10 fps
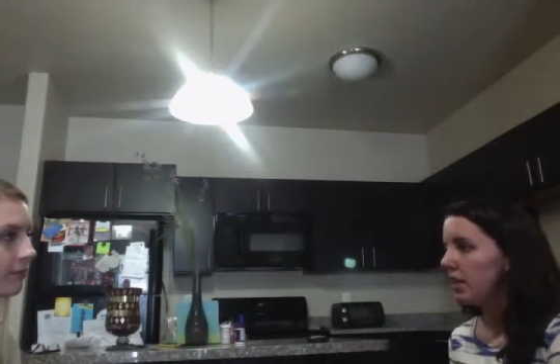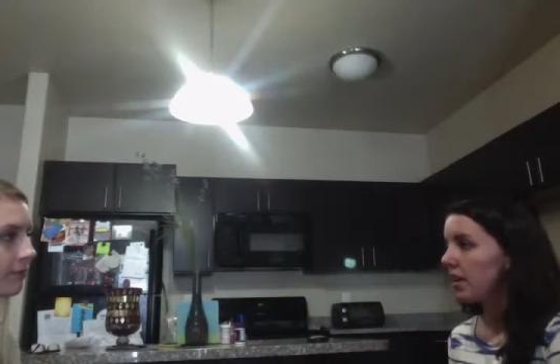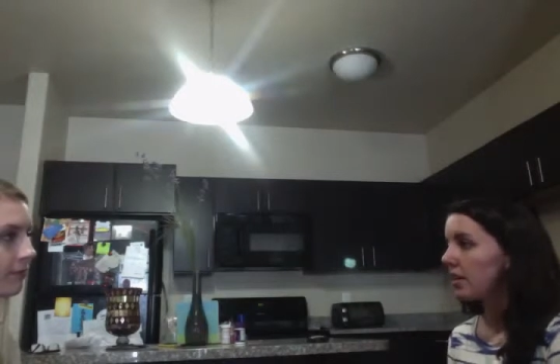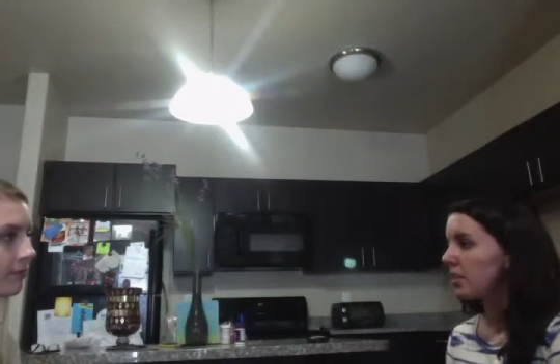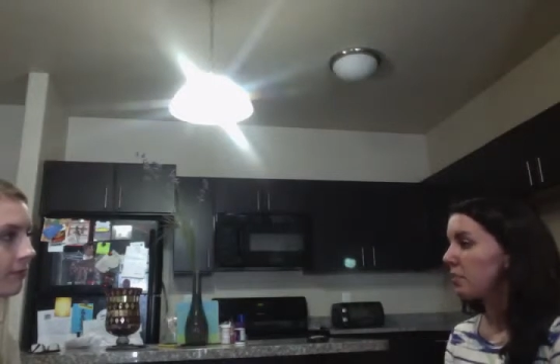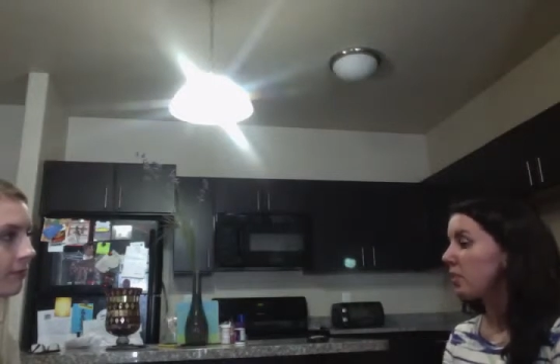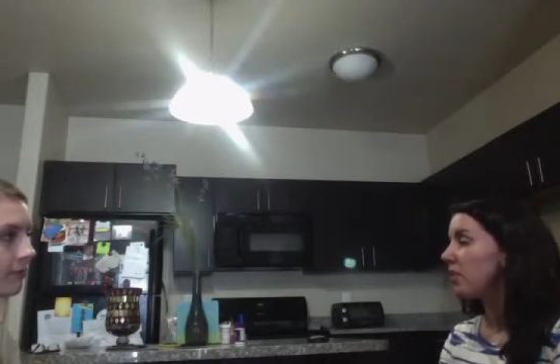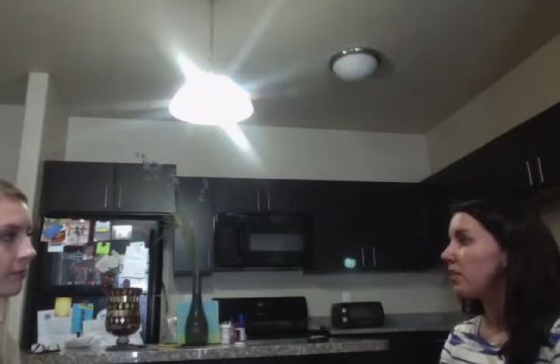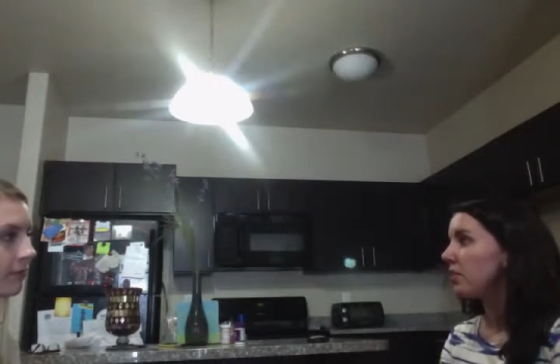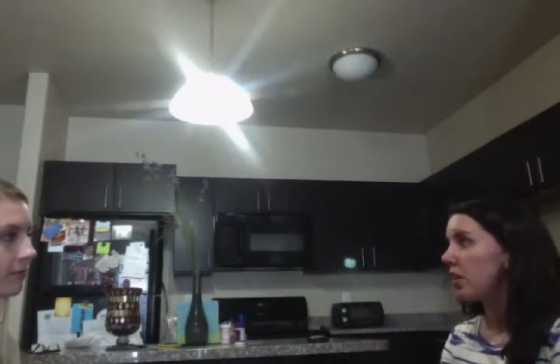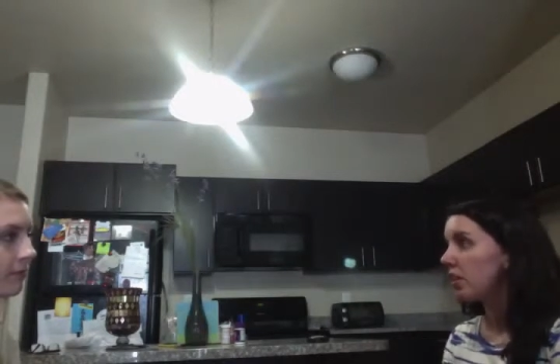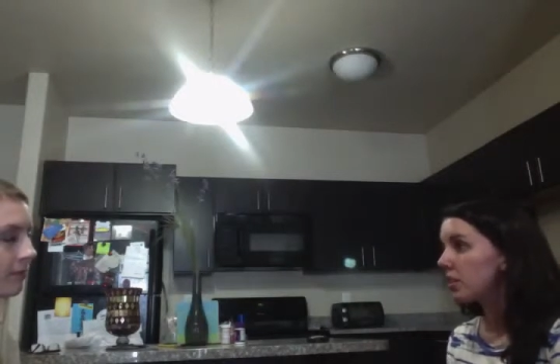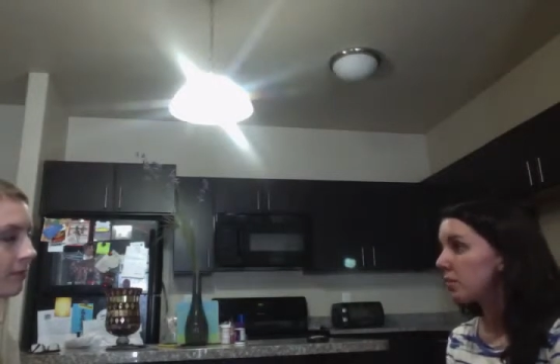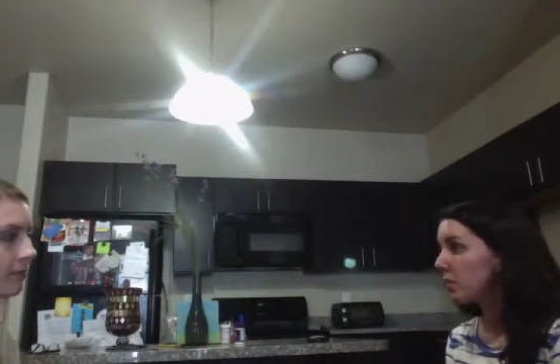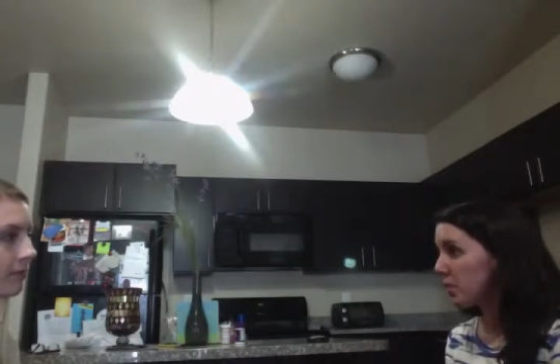except there are
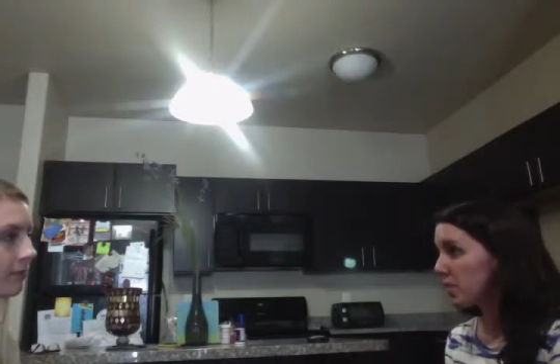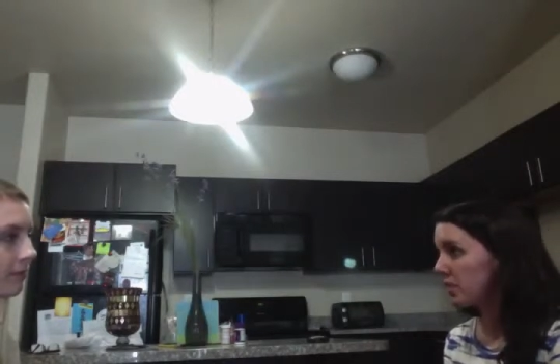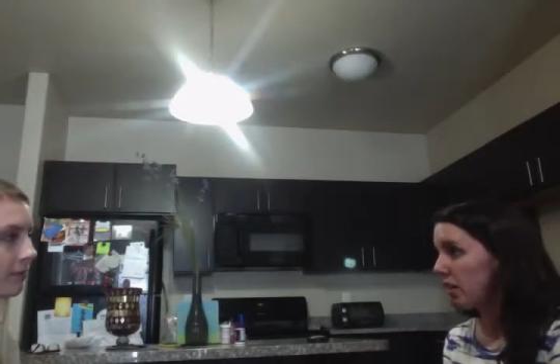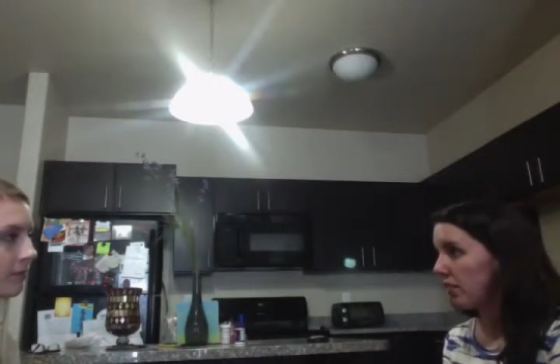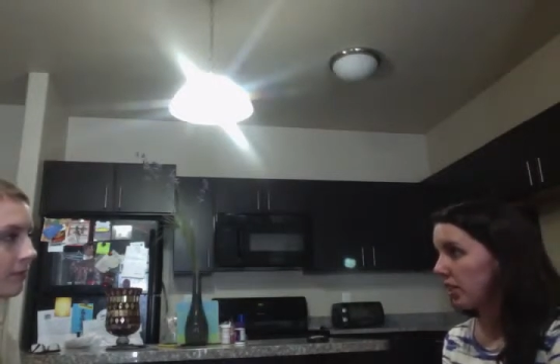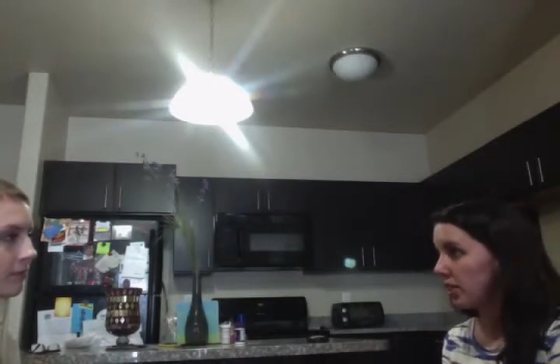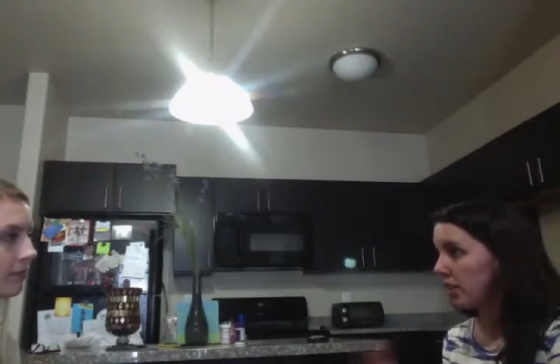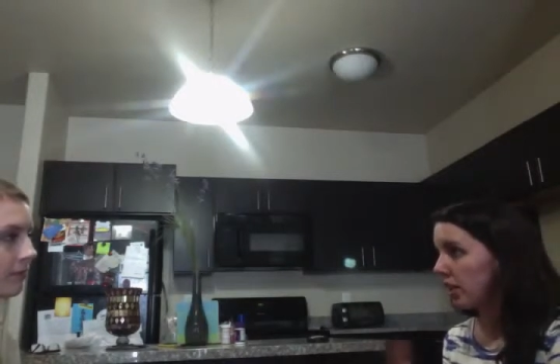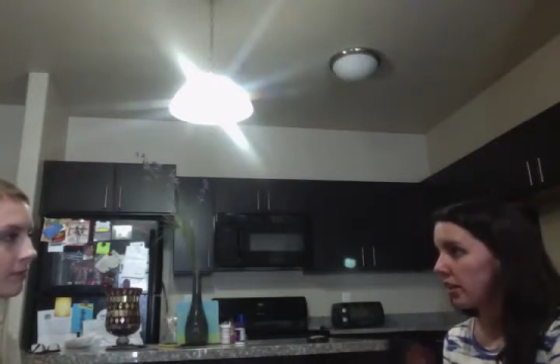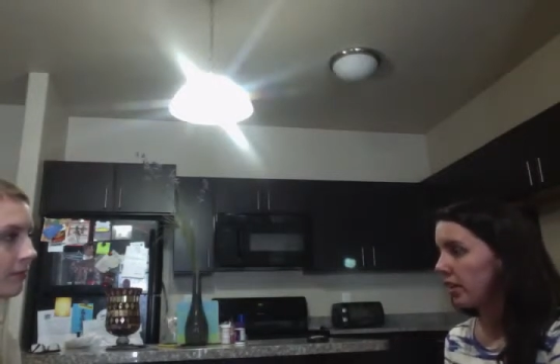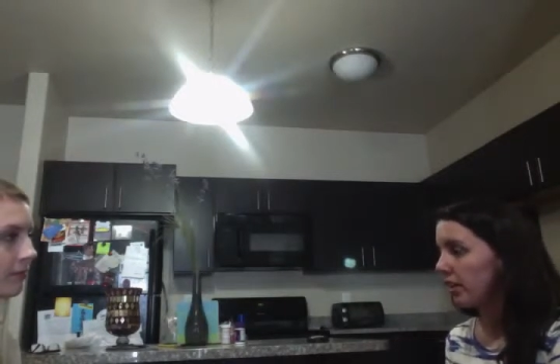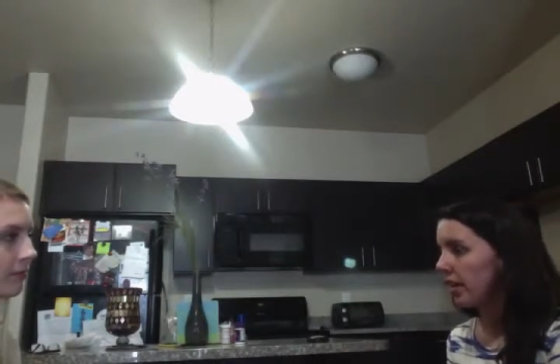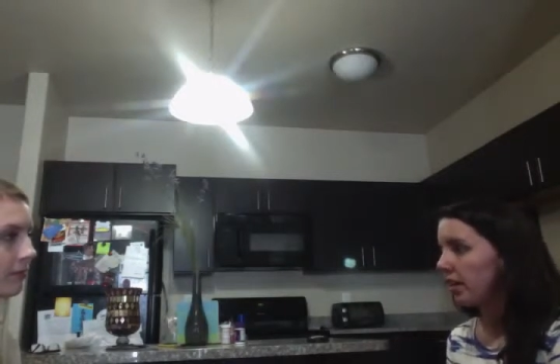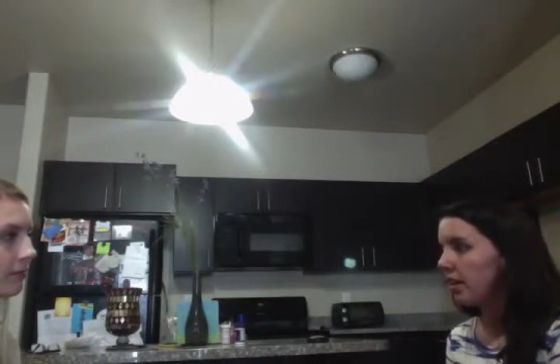some limits to confidentiality, like